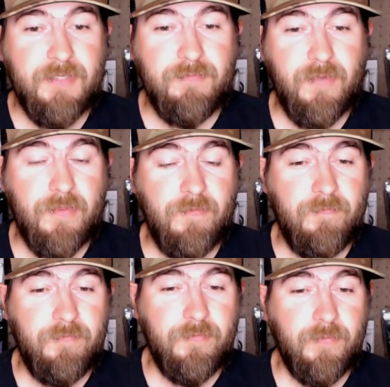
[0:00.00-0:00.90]
for like
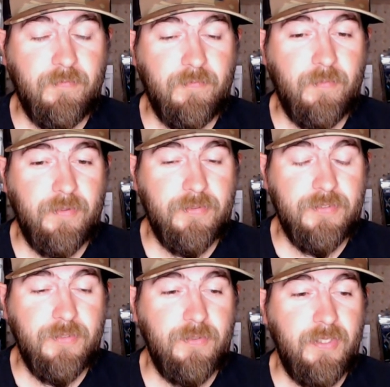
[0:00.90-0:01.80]
three or four,
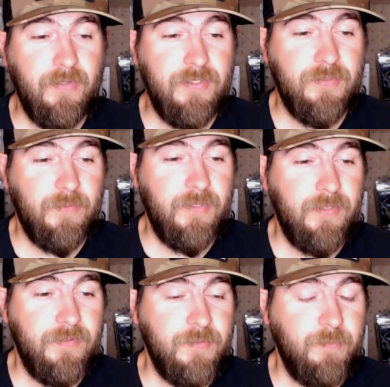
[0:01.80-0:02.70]
two, at least three
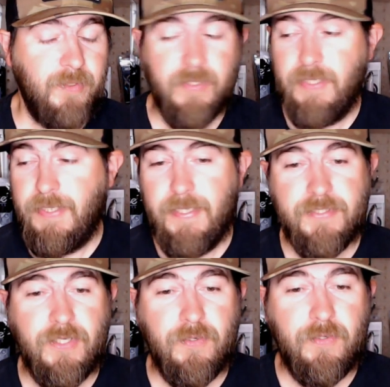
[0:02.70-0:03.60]
years, but
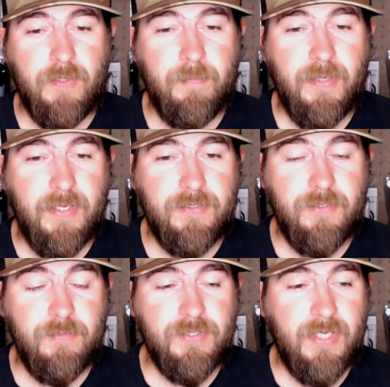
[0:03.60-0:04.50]
it's all good, man.
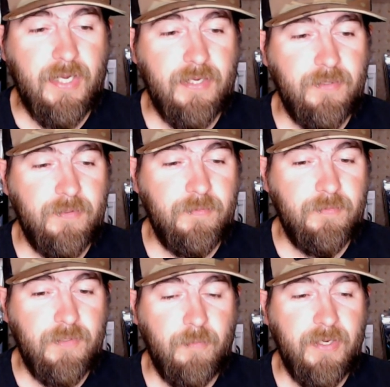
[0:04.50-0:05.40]
Do what you got to do.
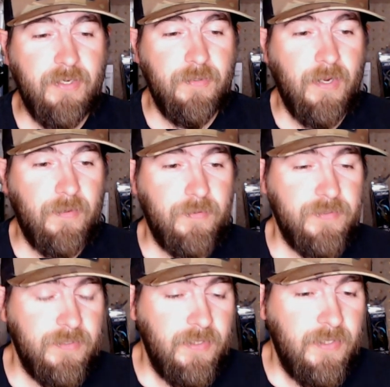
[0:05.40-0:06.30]
Go make your
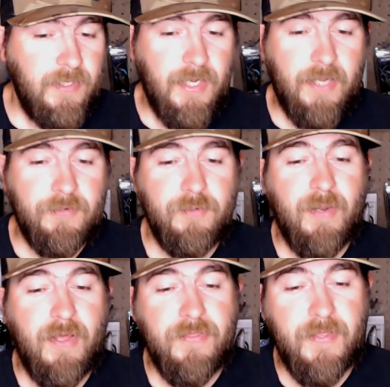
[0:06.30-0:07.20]
dollars. I'll do
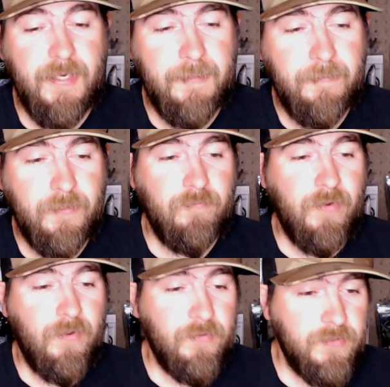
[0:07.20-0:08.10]
my thing. Go
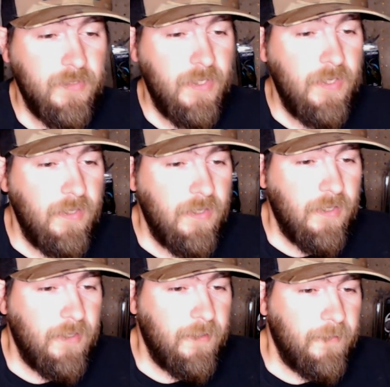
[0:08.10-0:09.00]
Vols.
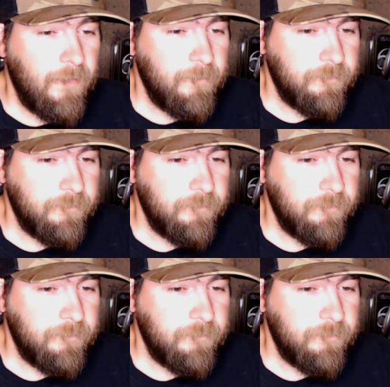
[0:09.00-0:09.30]
Um,